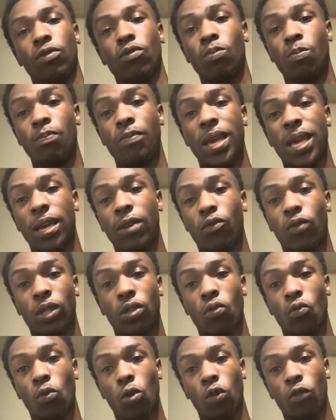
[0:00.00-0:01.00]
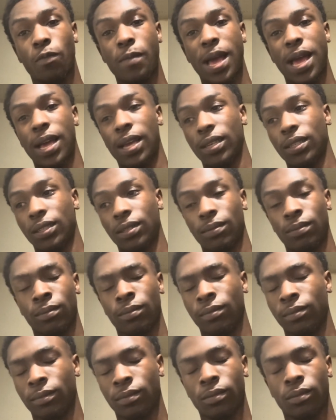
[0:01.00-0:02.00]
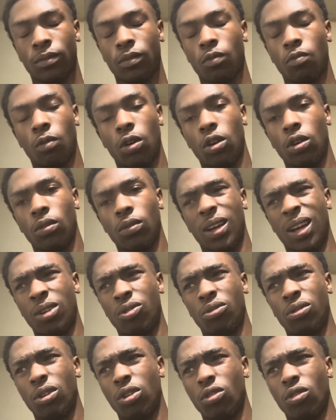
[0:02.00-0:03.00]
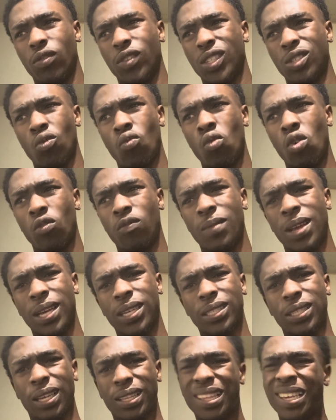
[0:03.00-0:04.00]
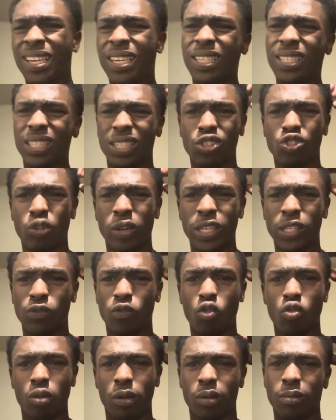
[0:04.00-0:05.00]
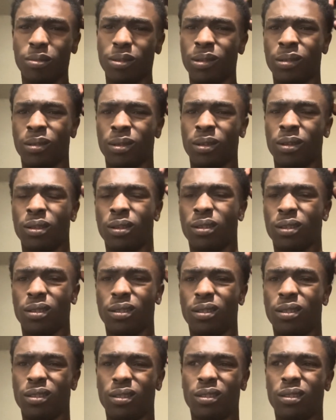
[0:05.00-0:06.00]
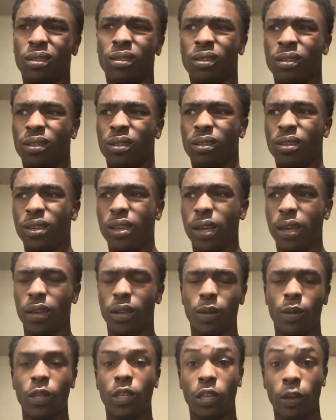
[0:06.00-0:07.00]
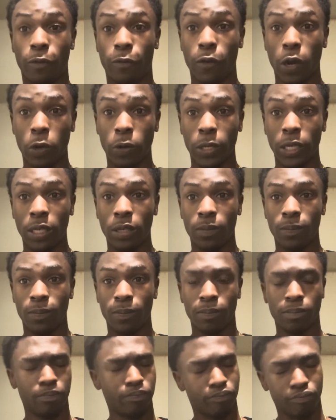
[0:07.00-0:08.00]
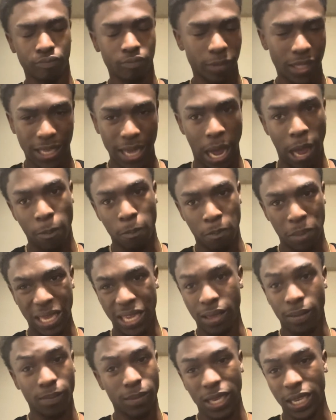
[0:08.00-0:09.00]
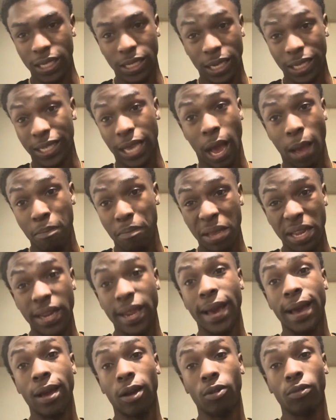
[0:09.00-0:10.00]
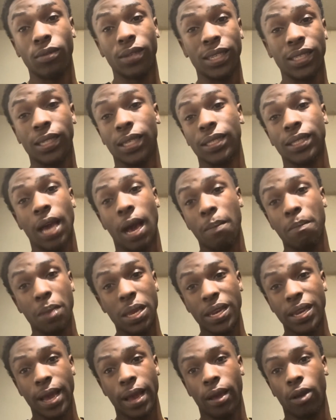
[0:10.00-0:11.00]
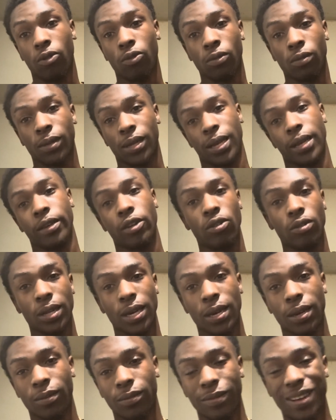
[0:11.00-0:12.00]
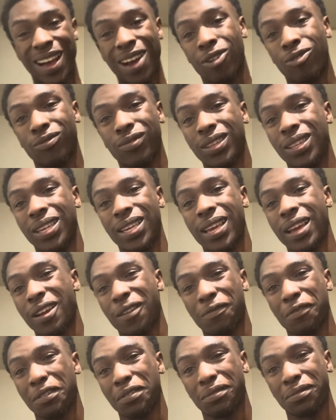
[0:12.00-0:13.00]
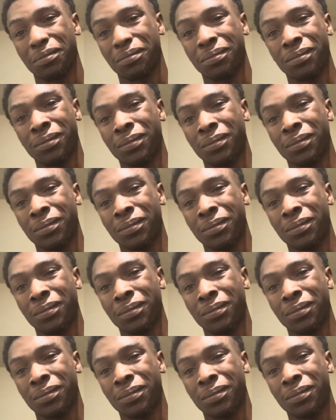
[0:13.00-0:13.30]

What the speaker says: Man with the wolf mask. Well, I don't know if it's a wolf mask. I think he just transformed. Yeah. The furry. got beat. He just got beat down. He just got beat down. I ain't gonna lie. I don't really care for him.